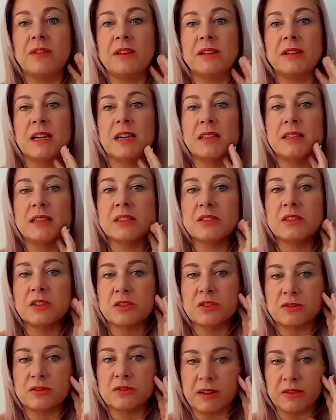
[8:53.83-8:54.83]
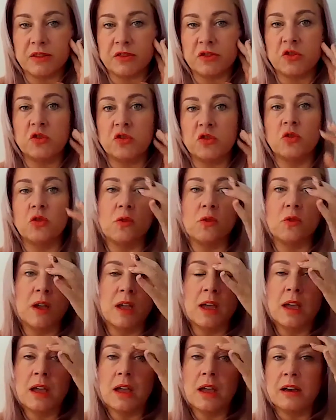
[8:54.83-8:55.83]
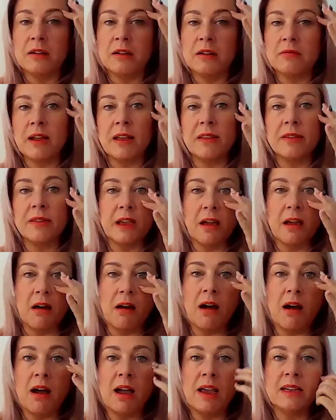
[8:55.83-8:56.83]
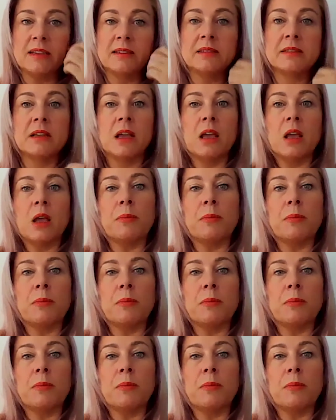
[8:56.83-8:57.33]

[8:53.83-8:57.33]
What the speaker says: Fantastic to use around the jaw and around the eyes.